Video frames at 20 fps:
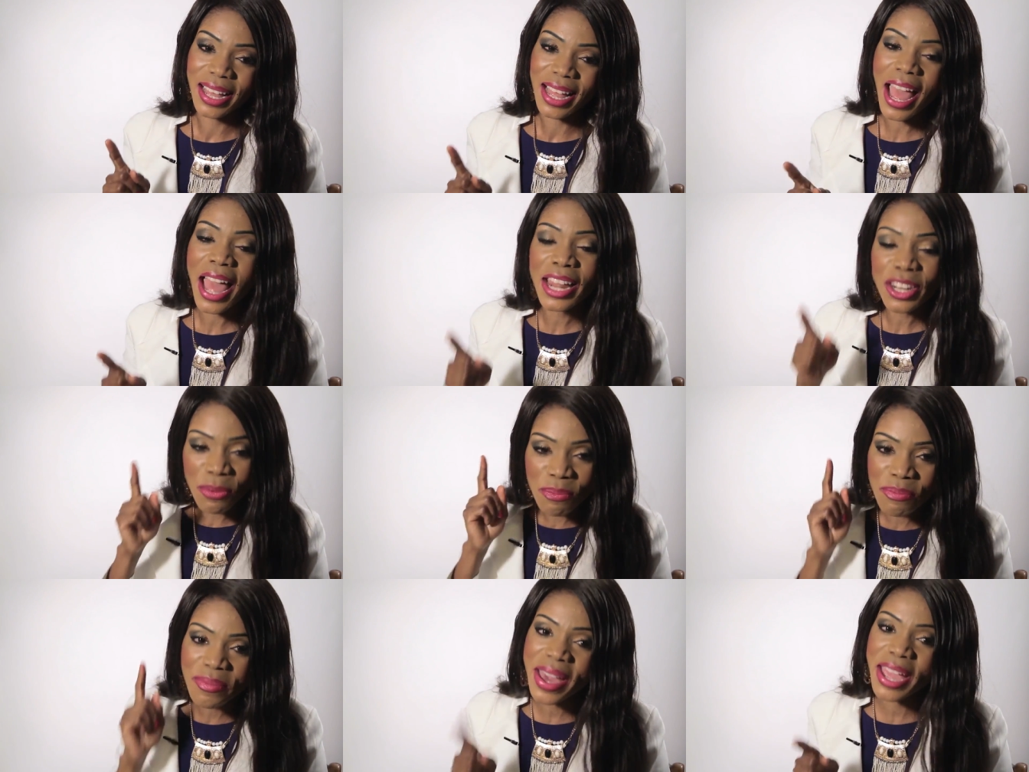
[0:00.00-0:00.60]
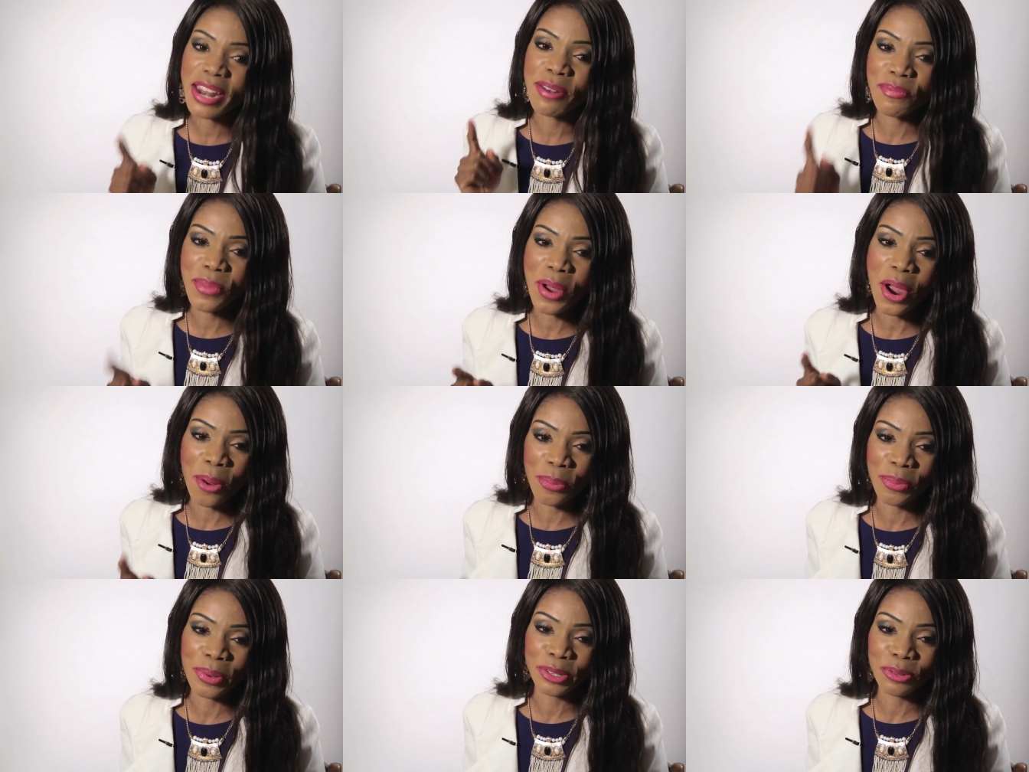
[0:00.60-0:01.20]
and the main
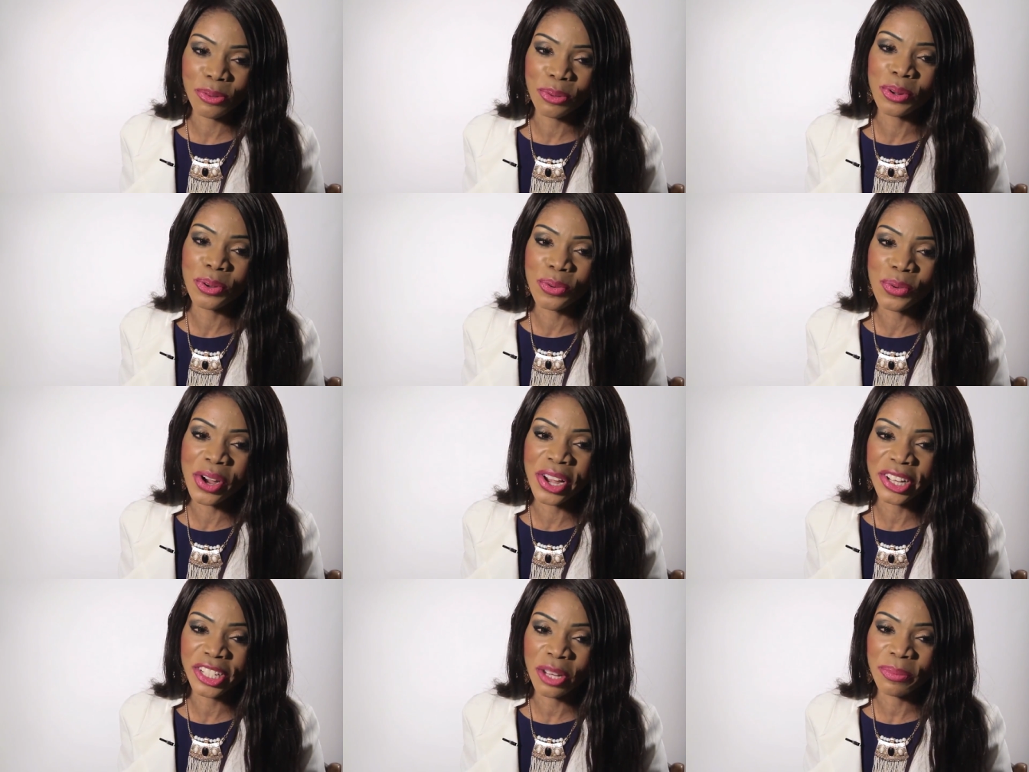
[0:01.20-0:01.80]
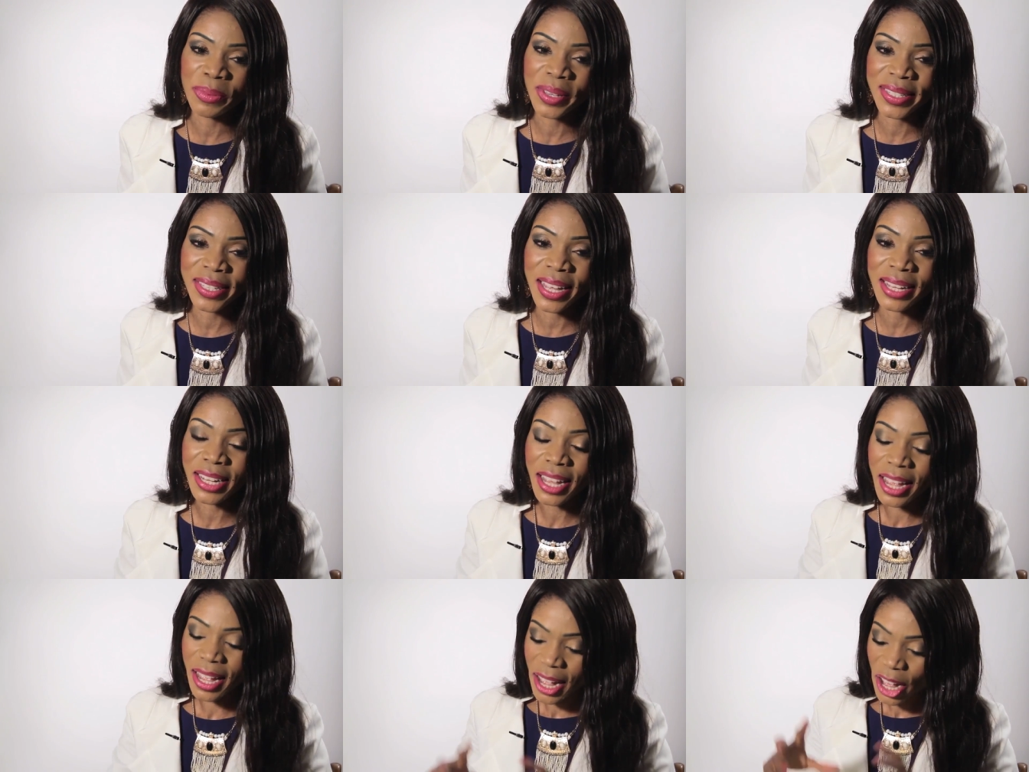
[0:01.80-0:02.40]
purpose when we worship is
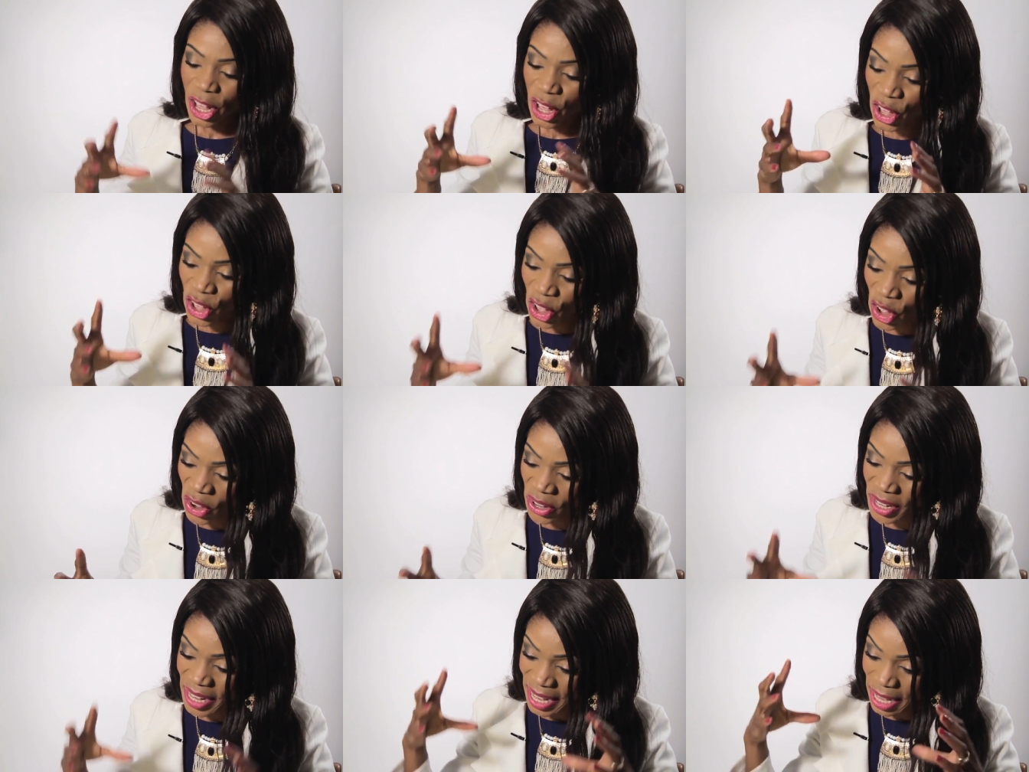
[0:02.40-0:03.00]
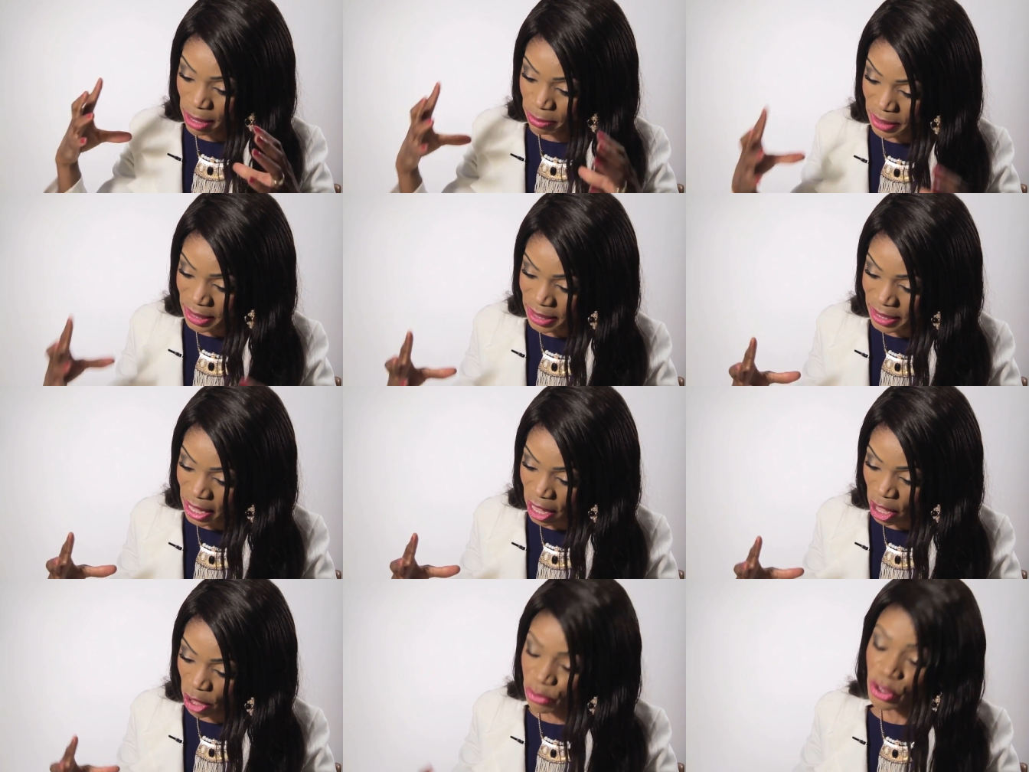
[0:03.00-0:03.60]
that God
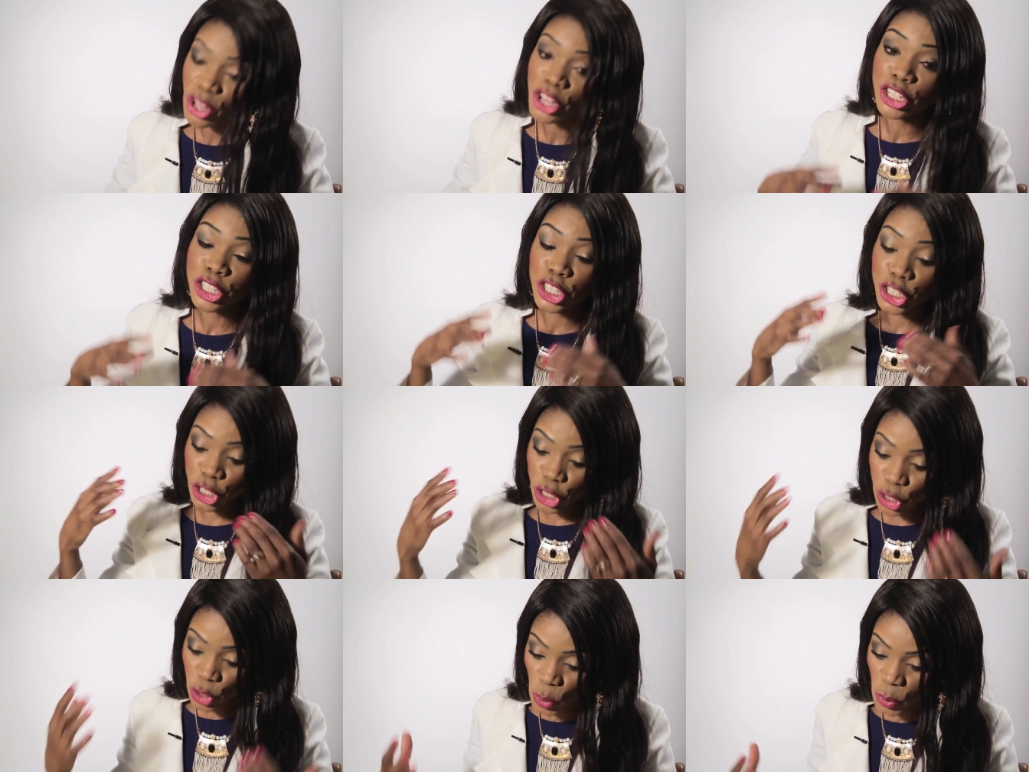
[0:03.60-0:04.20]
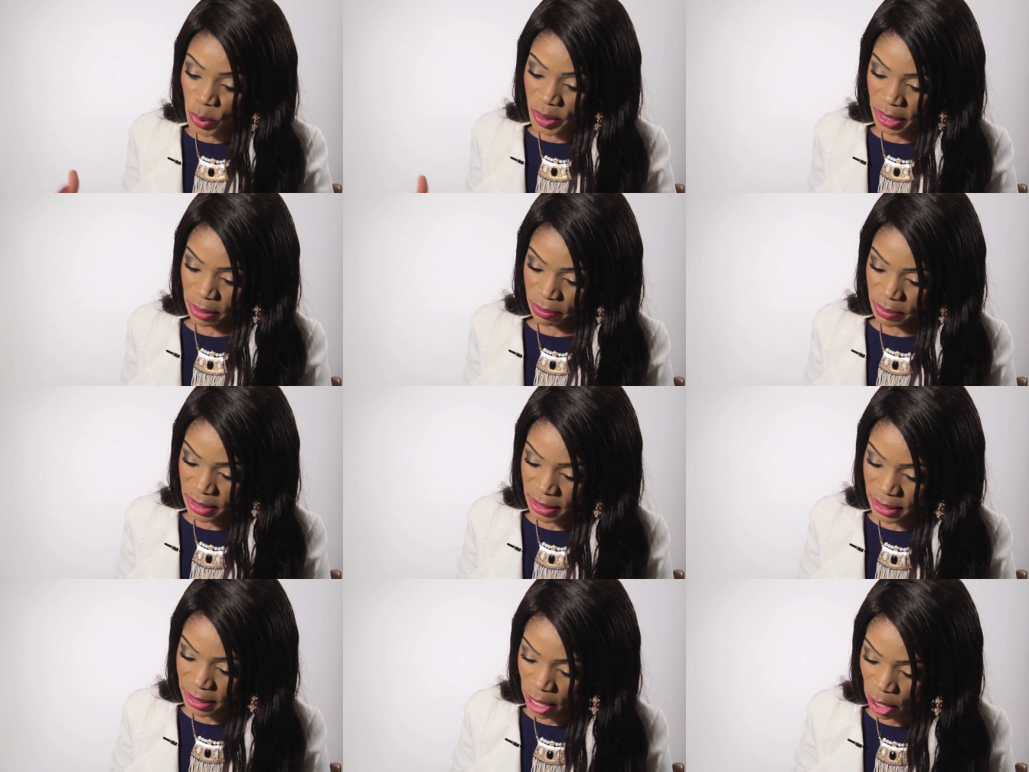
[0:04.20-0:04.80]
Himself shows
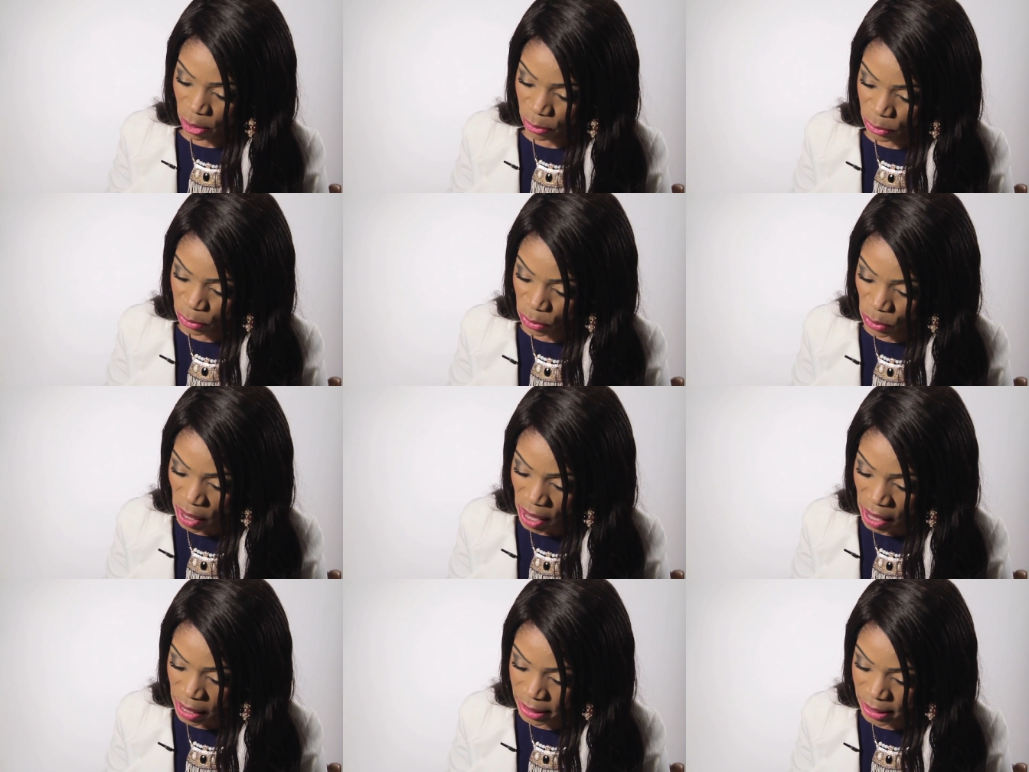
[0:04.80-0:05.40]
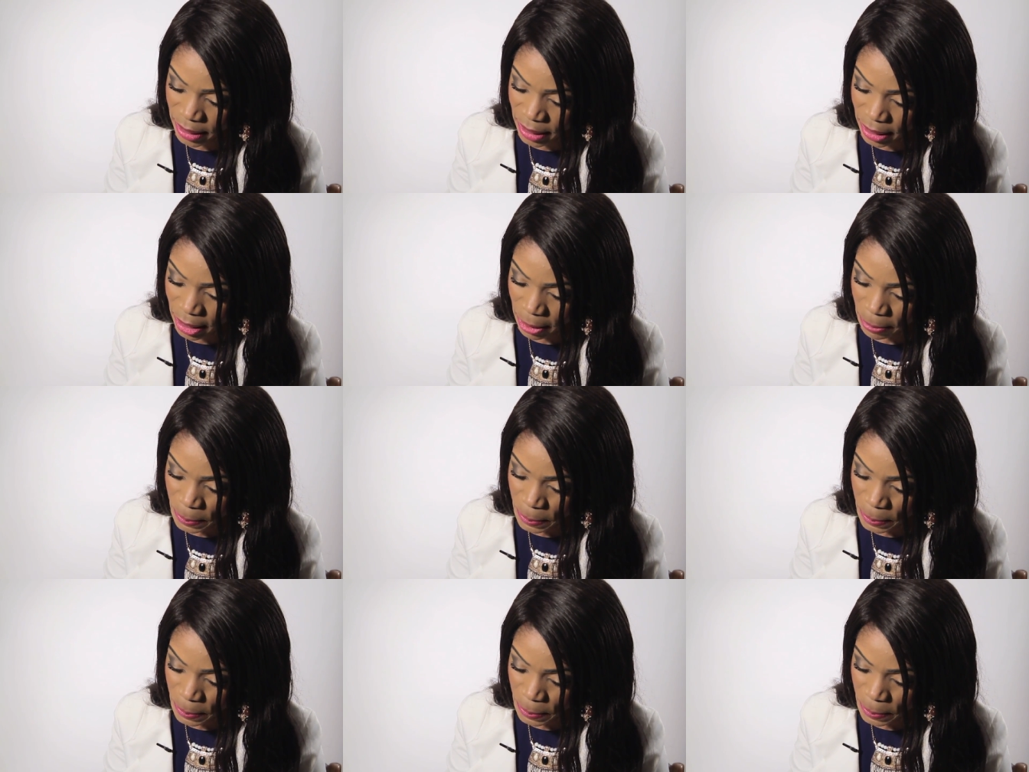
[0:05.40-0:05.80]
Himself to us.